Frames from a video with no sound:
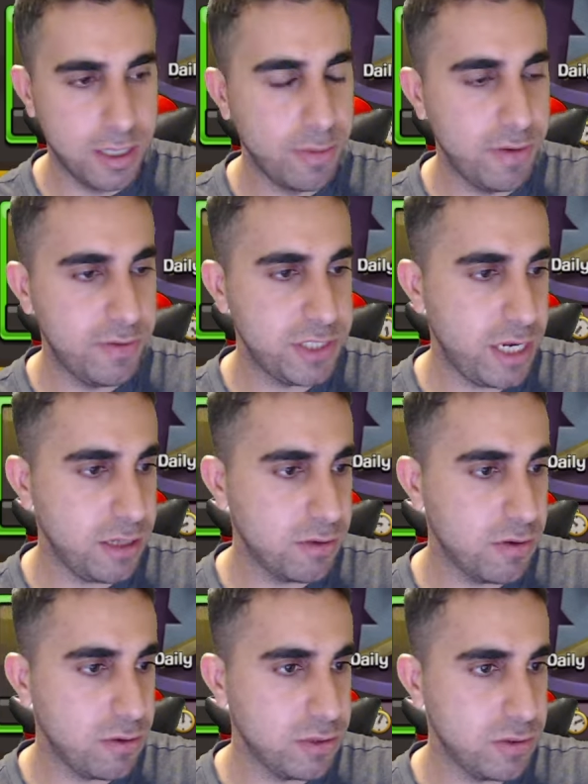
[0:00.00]
But if the channel
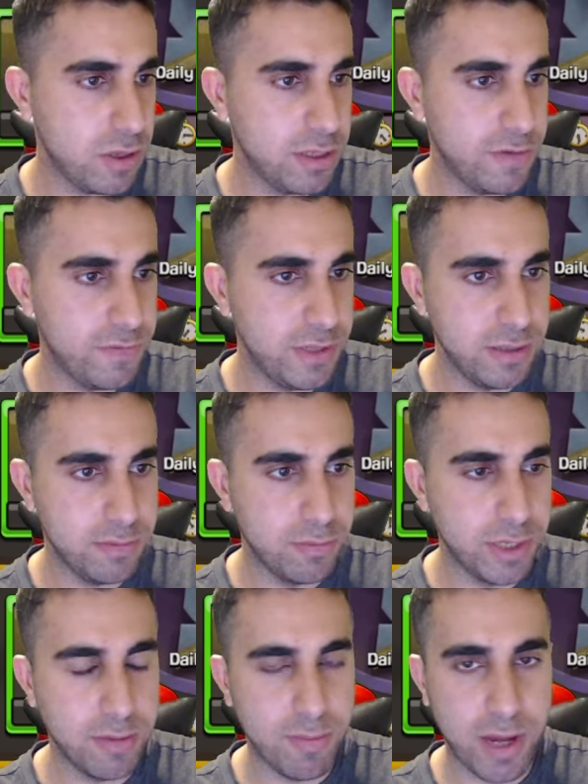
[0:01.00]
grows, I'll definitely
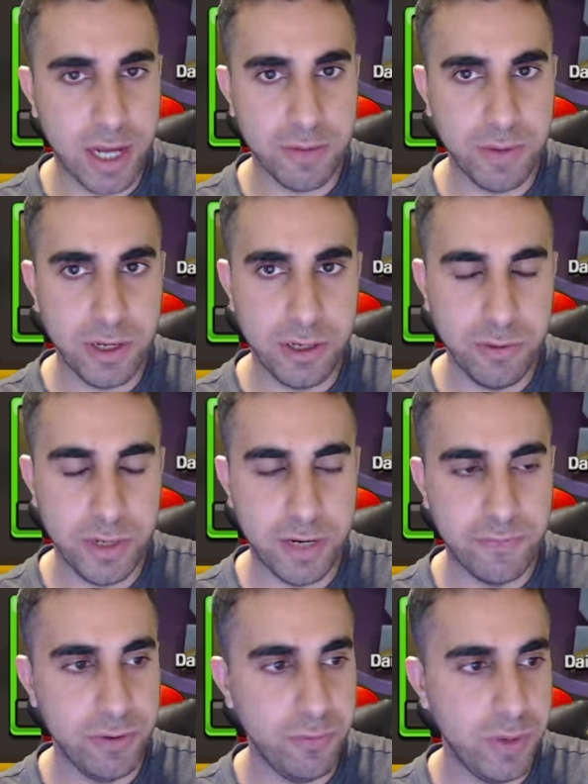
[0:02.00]
bring it back and we can do it
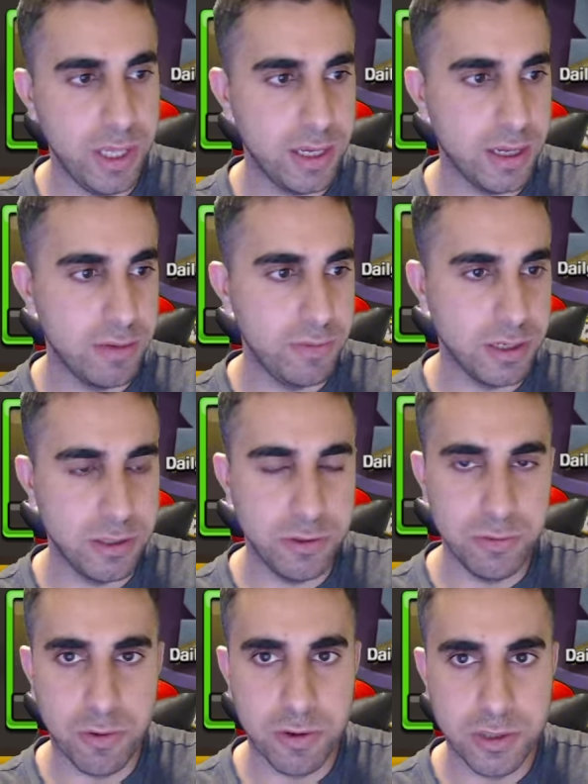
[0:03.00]
every week, and we can do
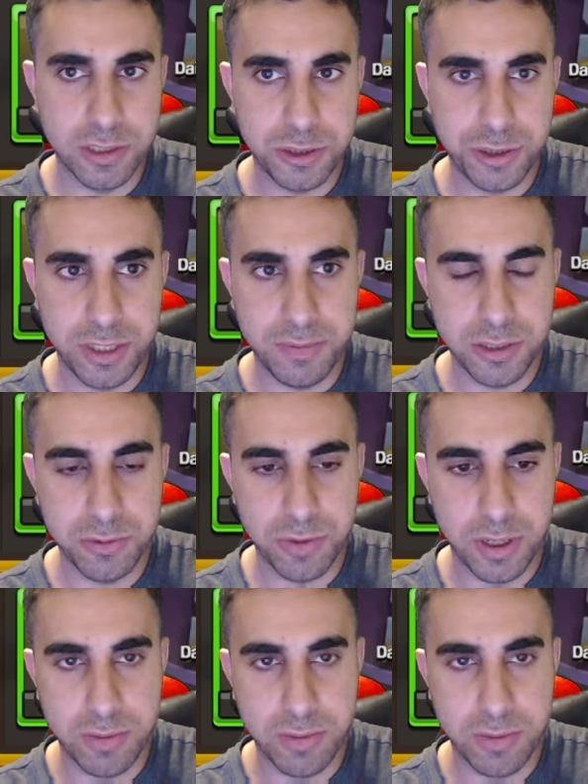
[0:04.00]
more in streams as well.